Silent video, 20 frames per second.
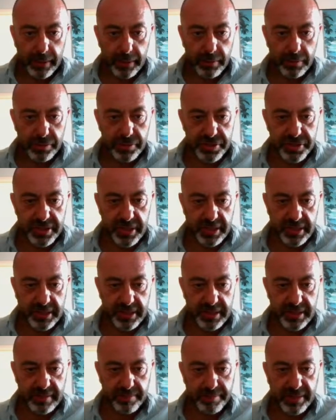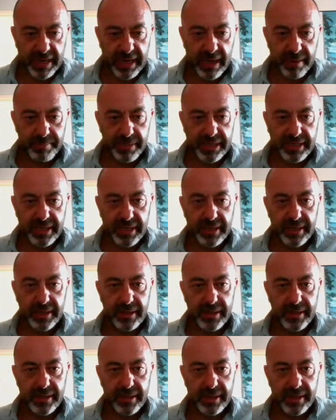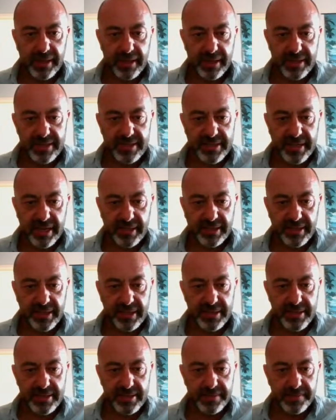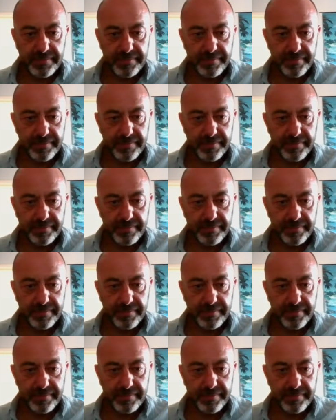Concerning the parameter settings,